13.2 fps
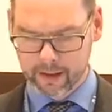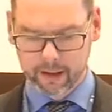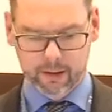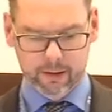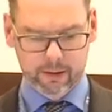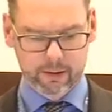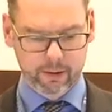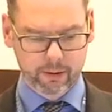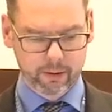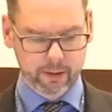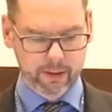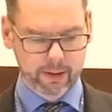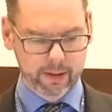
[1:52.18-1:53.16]
So
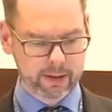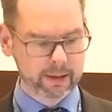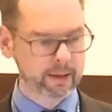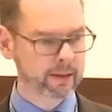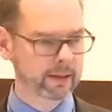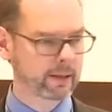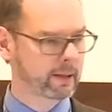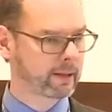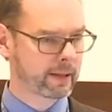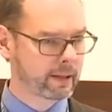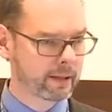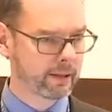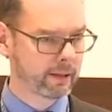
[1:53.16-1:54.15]
this is the
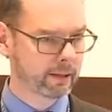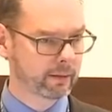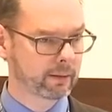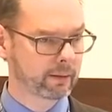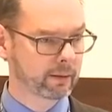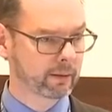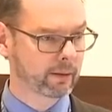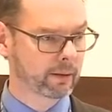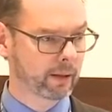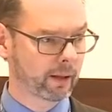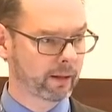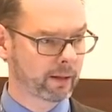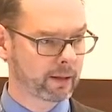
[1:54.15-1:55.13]
city,
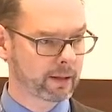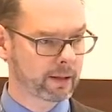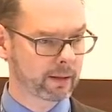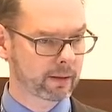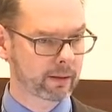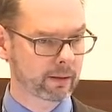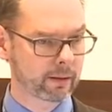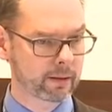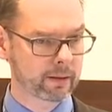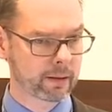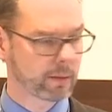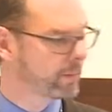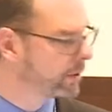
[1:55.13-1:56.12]
and this
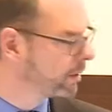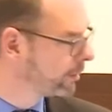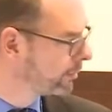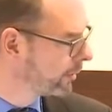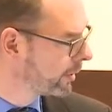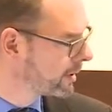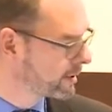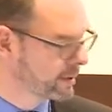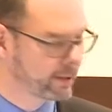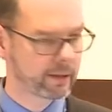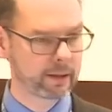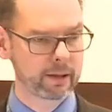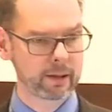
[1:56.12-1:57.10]
symbol for the
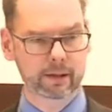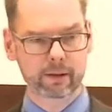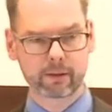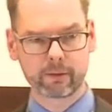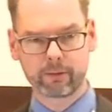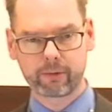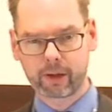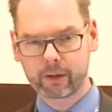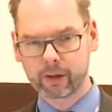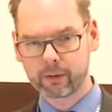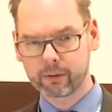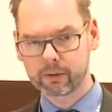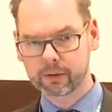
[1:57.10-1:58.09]
city is very
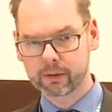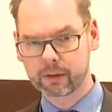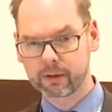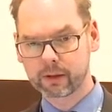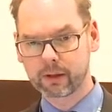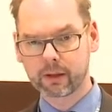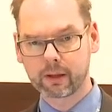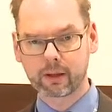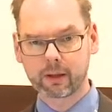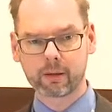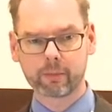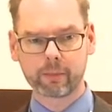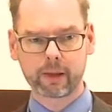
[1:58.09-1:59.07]
old,
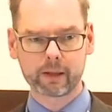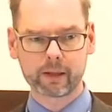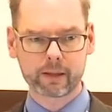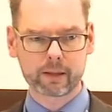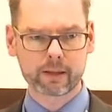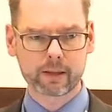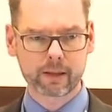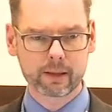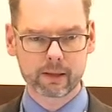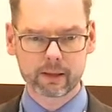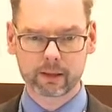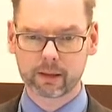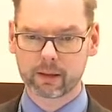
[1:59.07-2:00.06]
but it's still
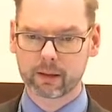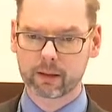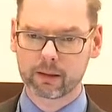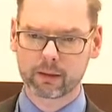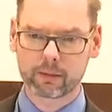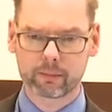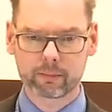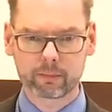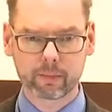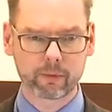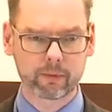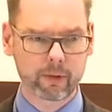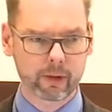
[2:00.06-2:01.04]

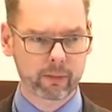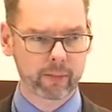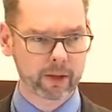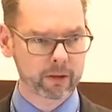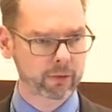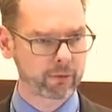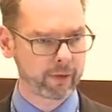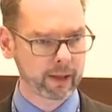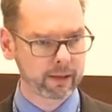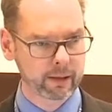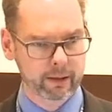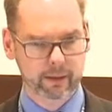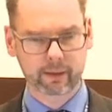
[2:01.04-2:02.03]
very much
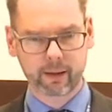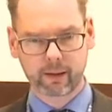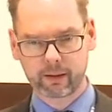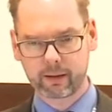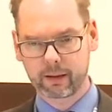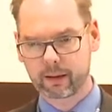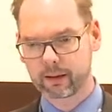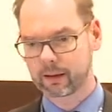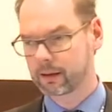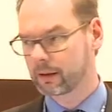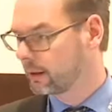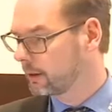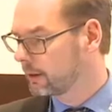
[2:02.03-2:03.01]
valid, I think,
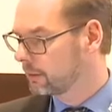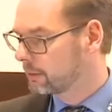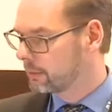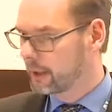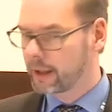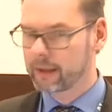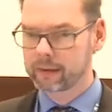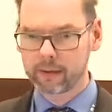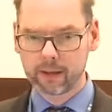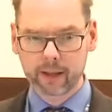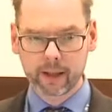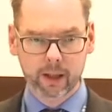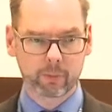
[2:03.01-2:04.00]
to make the
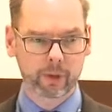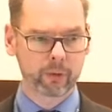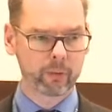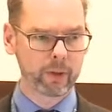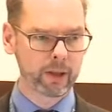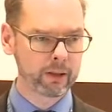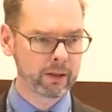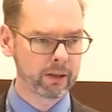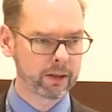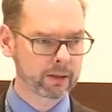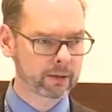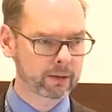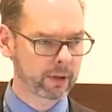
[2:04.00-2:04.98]
link between
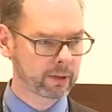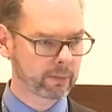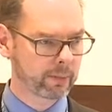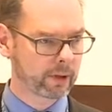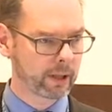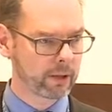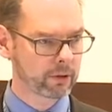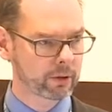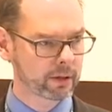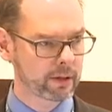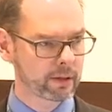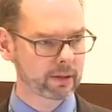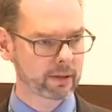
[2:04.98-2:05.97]
these transportation
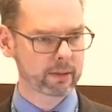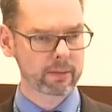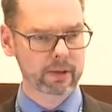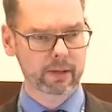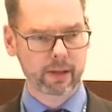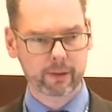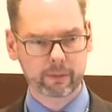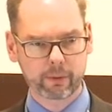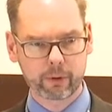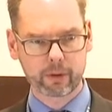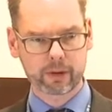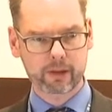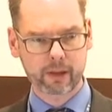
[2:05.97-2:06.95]
systems,
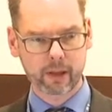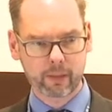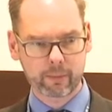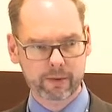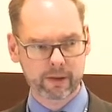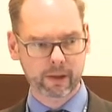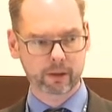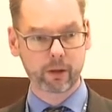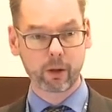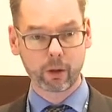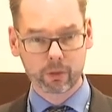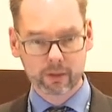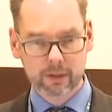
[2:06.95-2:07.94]
networks, hubs, and
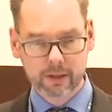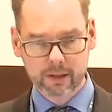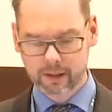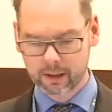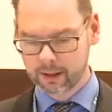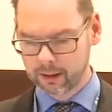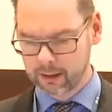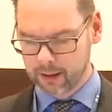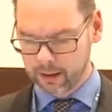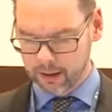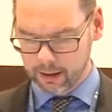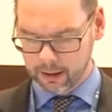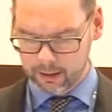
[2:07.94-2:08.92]
nodes,
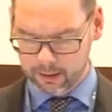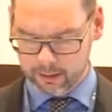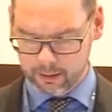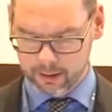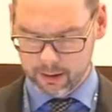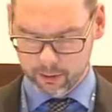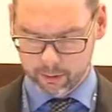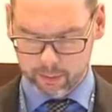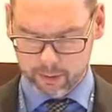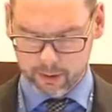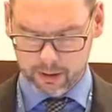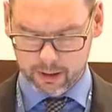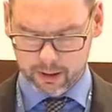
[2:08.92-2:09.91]
and the
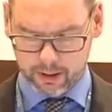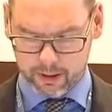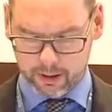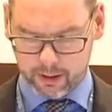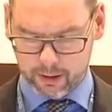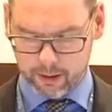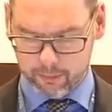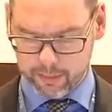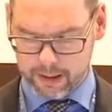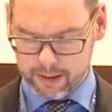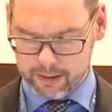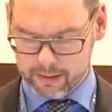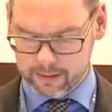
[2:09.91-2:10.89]
urban
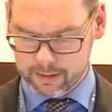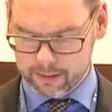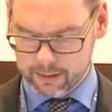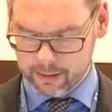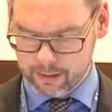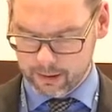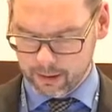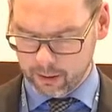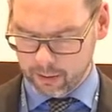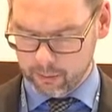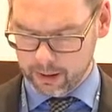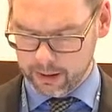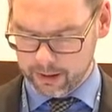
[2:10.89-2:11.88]
places
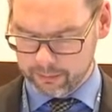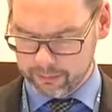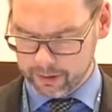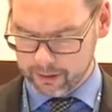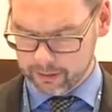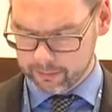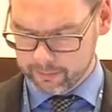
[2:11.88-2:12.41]
we live in.